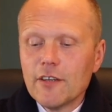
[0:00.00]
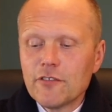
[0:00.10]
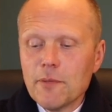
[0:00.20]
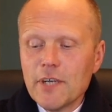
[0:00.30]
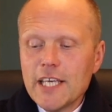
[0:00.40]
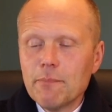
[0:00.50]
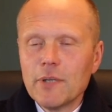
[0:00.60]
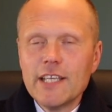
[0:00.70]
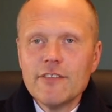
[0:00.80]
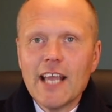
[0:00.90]
Somebody
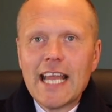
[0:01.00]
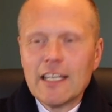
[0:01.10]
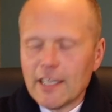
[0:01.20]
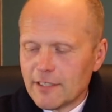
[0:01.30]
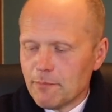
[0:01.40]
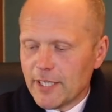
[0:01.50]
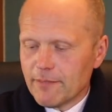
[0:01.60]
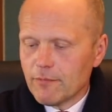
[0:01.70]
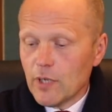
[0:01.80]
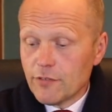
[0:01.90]
please enlighten
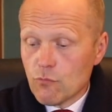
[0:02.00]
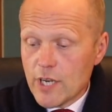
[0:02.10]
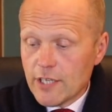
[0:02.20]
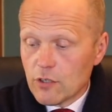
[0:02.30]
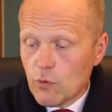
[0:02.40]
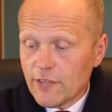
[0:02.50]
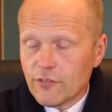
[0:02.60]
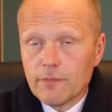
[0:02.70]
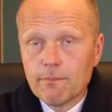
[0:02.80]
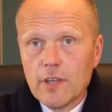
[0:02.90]
me. Well, it's a really good
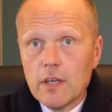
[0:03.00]
question.